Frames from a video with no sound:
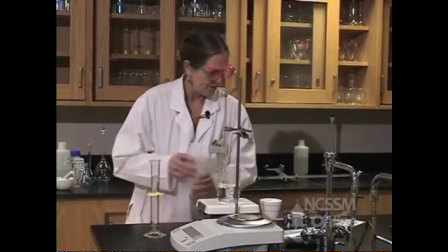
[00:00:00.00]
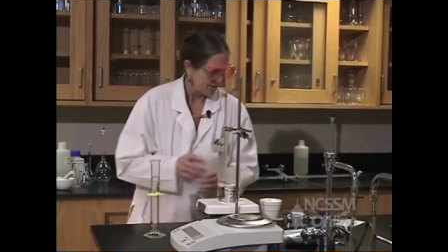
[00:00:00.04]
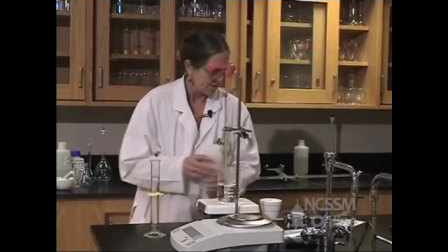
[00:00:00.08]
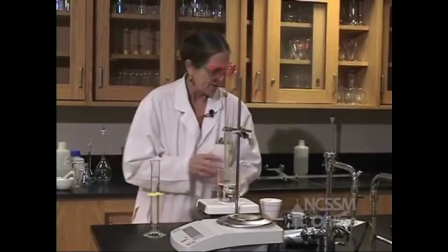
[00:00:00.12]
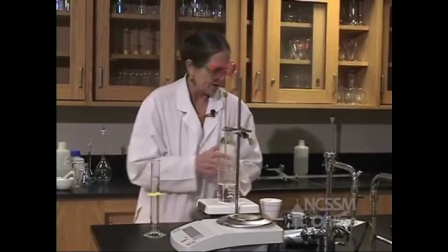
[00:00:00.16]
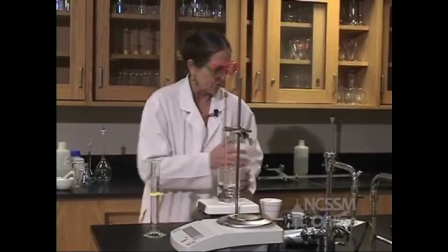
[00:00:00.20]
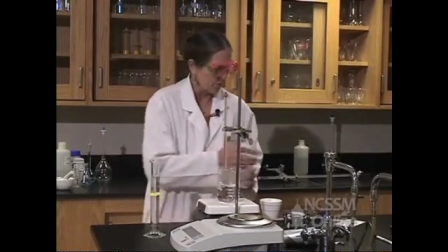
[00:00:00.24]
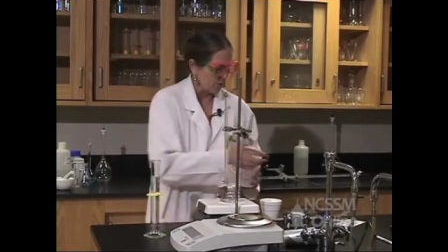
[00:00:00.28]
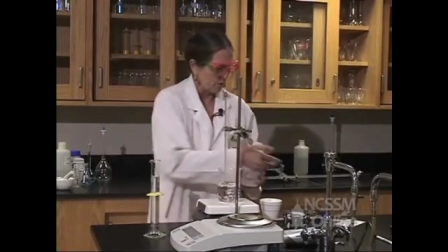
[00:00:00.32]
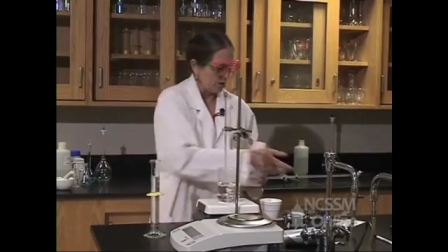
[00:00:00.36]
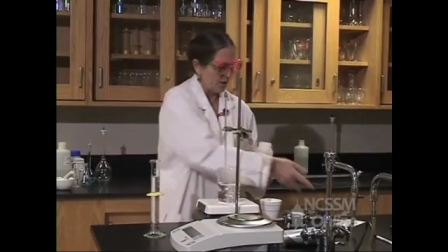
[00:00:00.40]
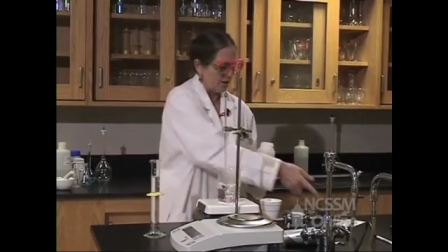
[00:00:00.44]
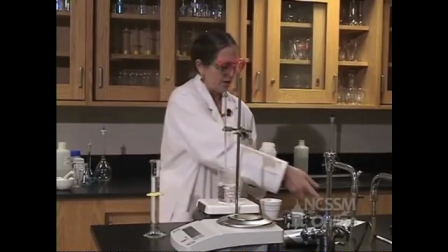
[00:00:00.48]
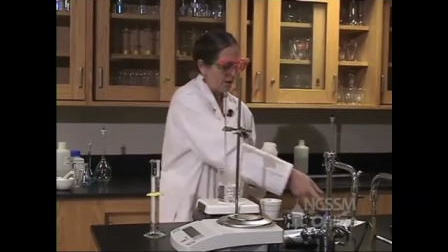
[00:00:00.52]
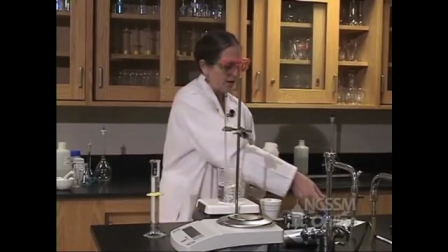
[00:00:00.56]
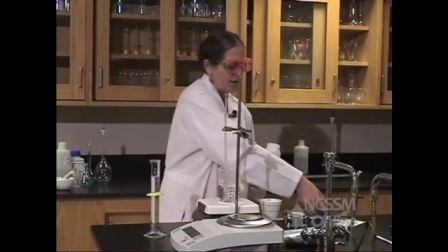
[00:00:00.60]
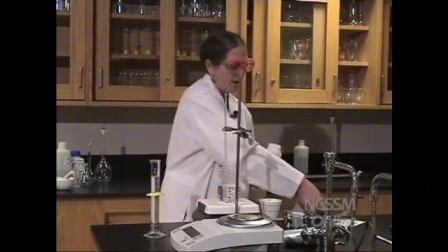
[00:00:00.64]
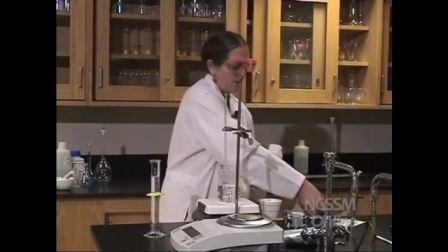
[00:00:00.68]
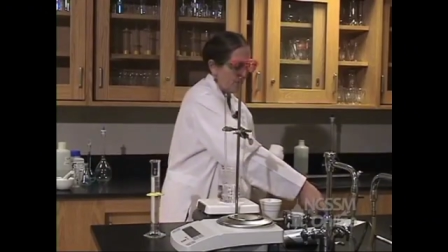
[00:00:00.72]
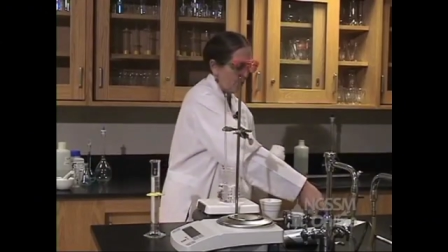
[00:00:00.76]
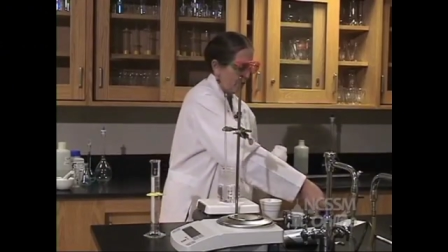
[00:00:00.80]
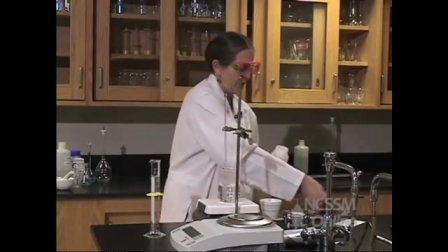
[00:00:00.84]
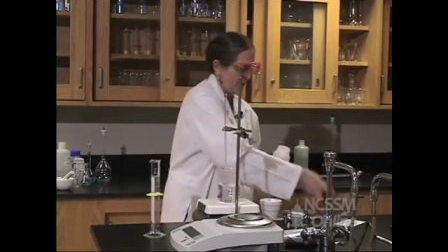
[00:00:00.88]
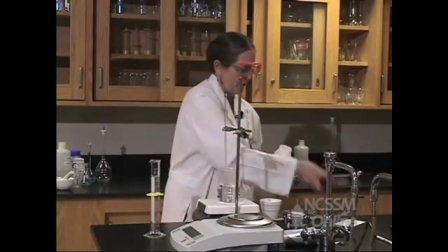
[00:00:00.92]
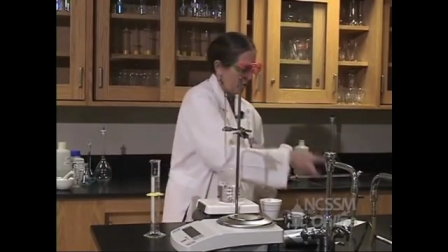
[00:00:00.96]
then we
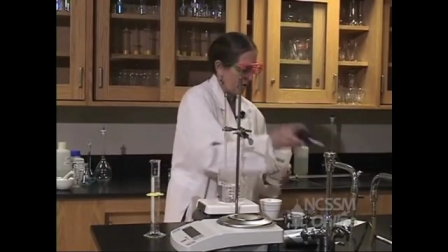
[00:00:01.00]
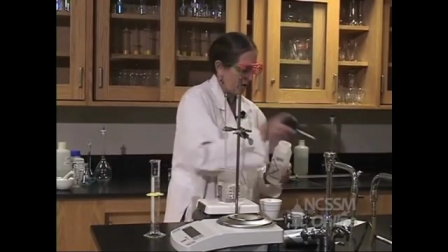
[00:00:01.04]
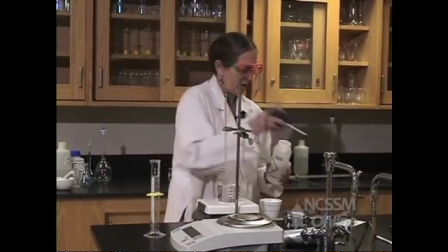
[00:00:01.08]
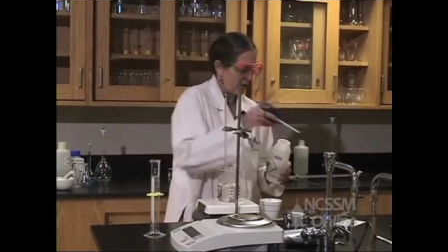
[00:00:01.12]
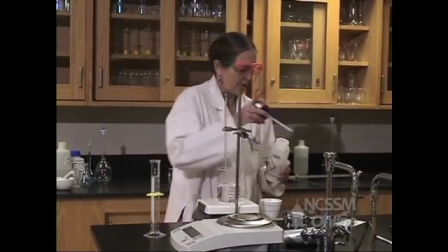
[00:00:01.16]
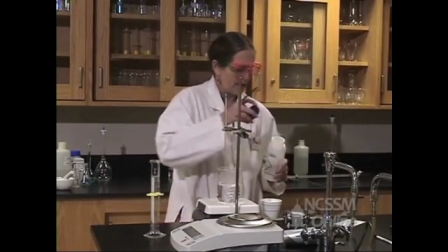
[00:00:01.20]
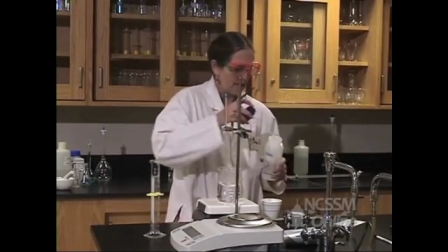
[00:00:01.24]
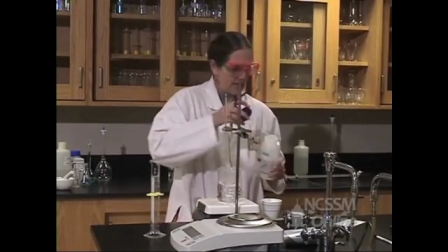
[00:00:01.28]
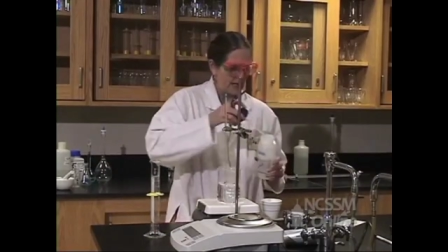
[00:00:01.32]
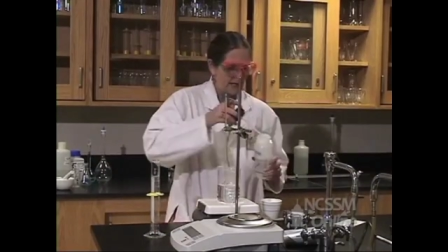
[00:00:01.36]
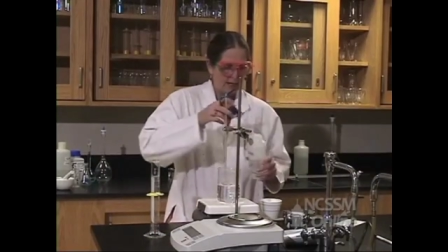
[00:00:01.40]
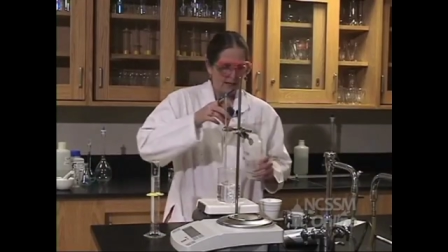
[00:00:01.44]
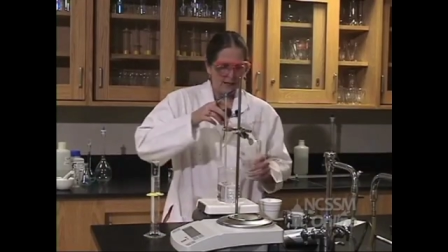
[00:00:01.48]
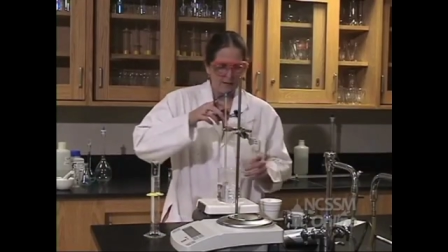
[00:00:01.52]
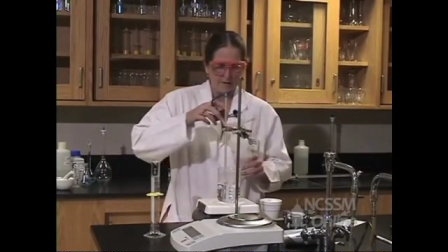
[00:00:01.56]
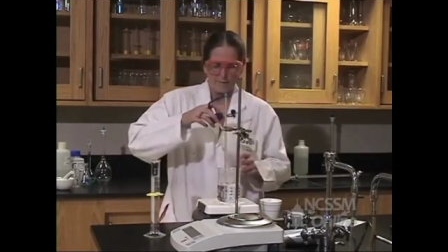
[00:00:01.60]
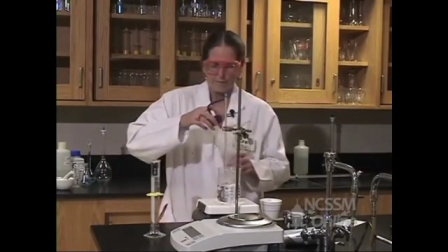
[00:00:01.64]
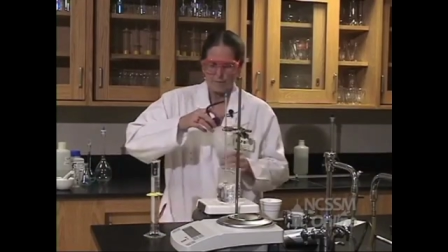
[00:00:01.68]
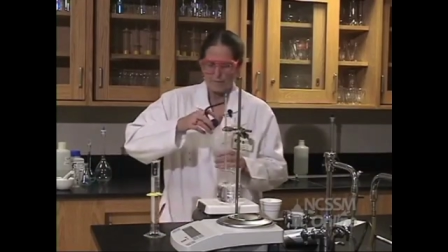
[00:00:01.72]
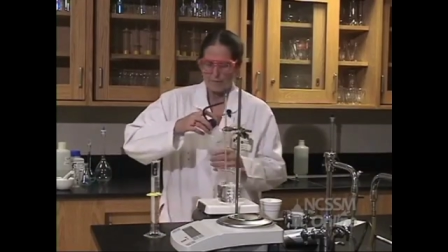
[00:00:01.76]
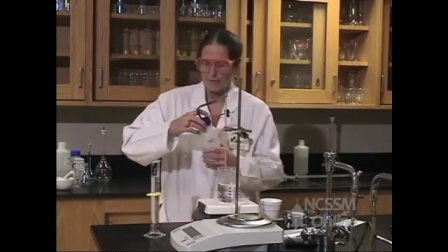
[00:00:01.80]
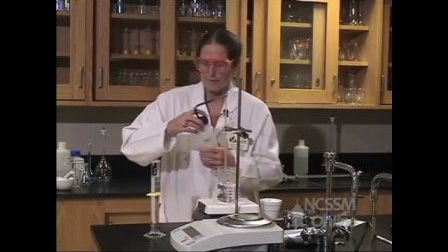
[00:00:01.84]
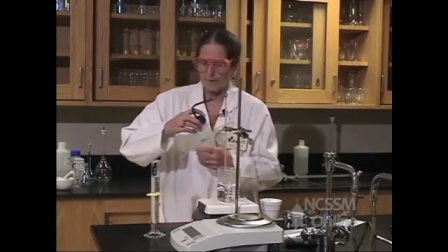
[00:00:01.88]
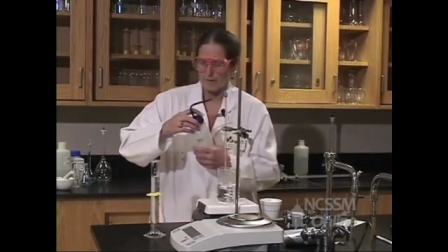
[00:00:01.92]
know that we have